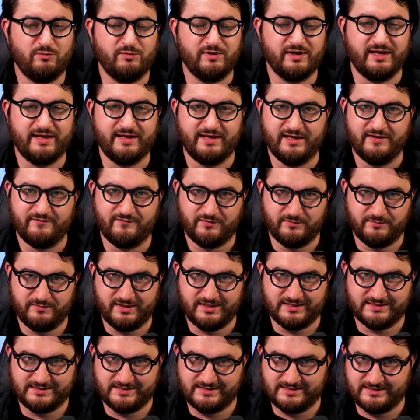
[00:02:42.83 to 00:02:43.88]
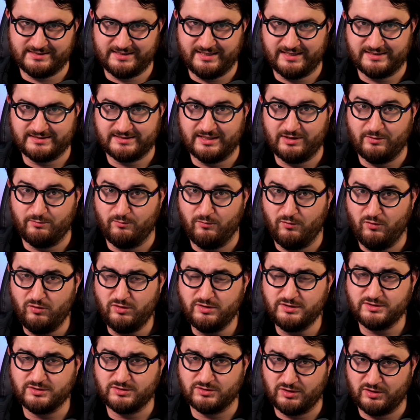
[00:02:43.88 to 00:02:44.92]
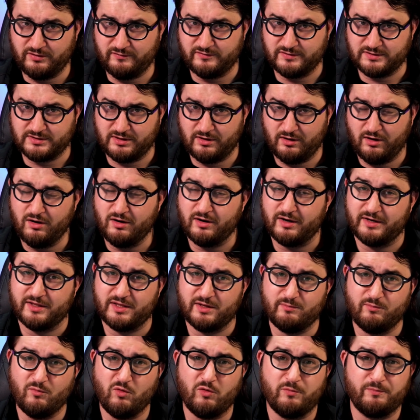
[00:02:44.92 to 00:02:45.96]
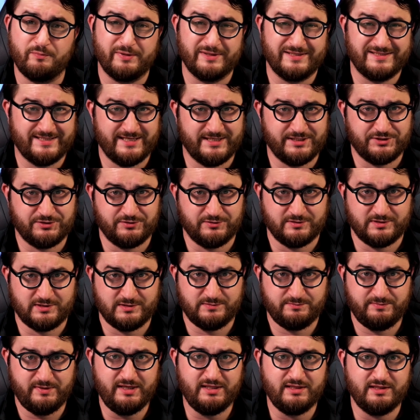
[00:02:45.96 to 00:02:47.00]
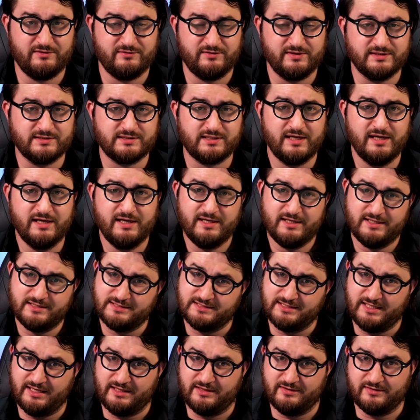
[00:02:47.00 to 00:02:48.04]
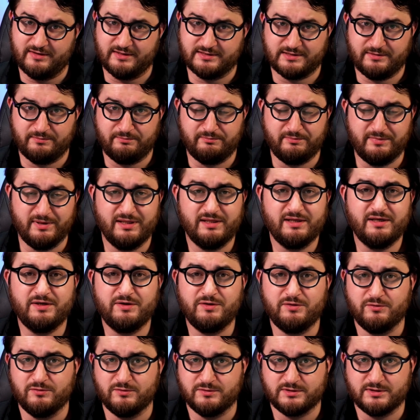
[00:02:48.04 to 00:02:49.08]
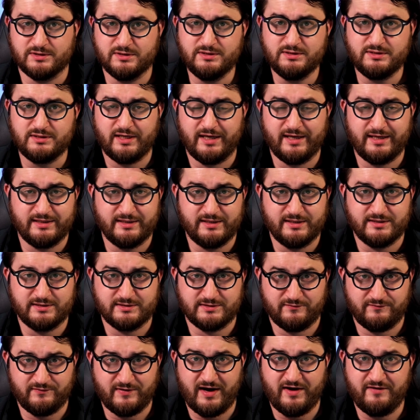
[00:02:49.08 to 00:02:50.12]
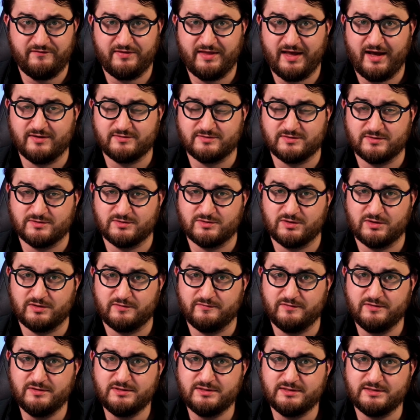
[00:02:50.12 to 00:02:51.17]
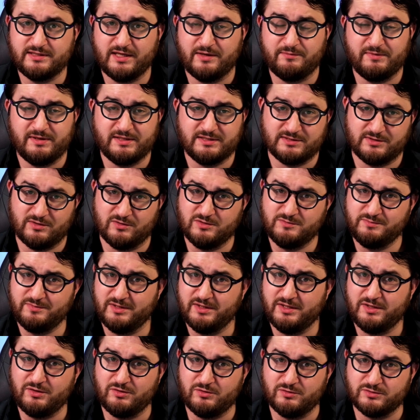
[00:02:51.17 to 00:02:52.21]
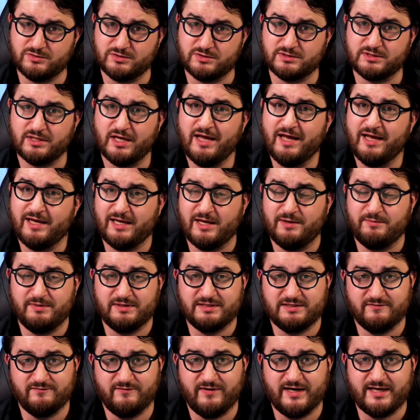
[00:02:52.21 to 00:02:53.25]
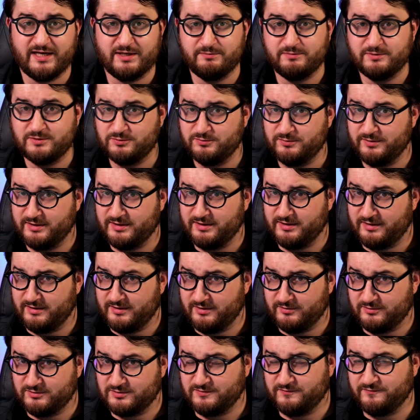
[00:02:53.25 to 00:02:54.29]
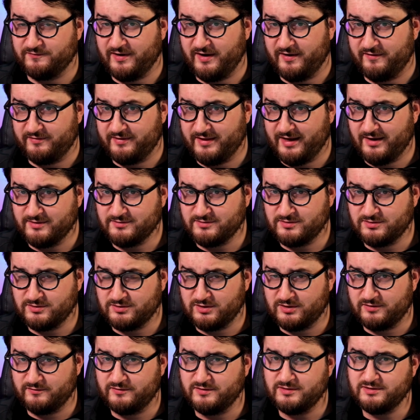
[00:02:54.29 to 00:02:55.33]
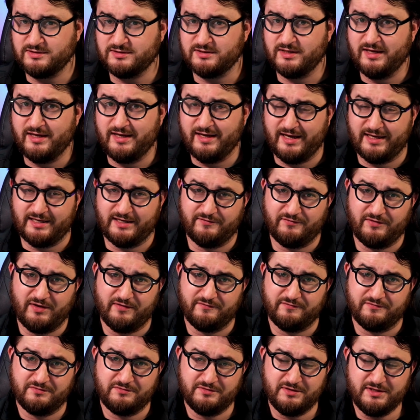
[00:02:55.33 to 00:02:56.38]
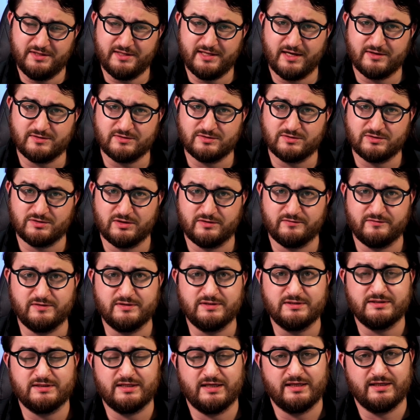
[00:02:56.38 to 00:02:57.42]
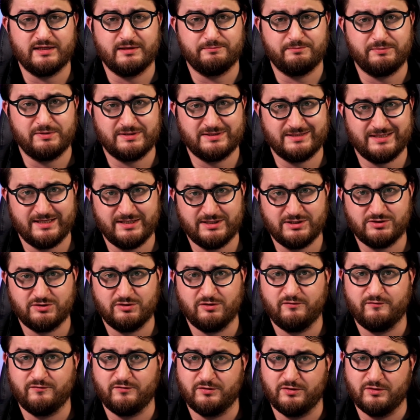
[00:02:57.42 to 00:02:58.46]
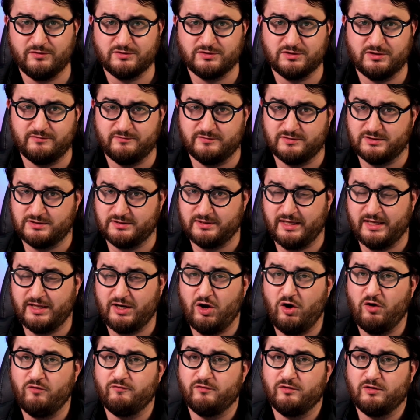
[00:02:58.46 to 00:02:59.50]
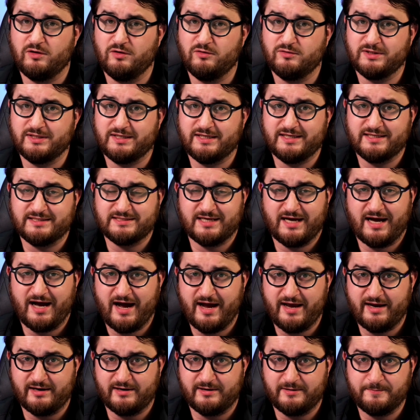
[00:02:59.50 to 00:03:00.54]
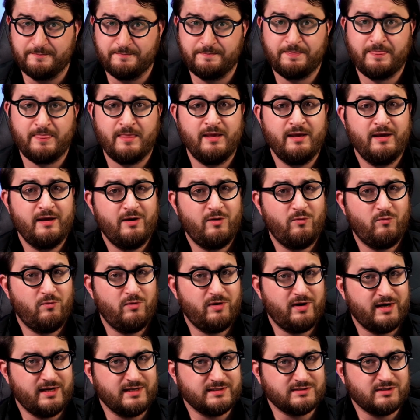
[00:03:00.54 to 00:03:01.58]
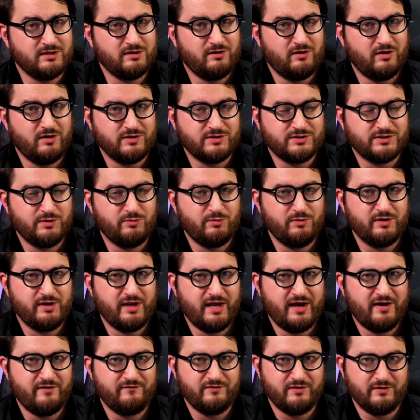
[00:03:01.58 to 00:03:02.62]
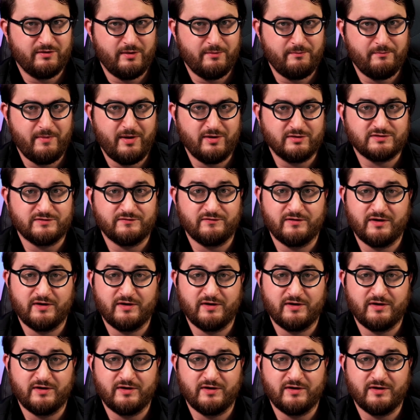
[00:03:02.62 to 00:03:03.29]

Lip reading: we can get from this is that the more servers there are, the more potential speed there is. Say there is 1 million users and there's 5,000 servers. That means those 1 million users can be divided between those 5,000 servers. And if you have 3,000 servers, then the potential for those servers to get overloaded is higher. Whereas on contrary, where you have the amount of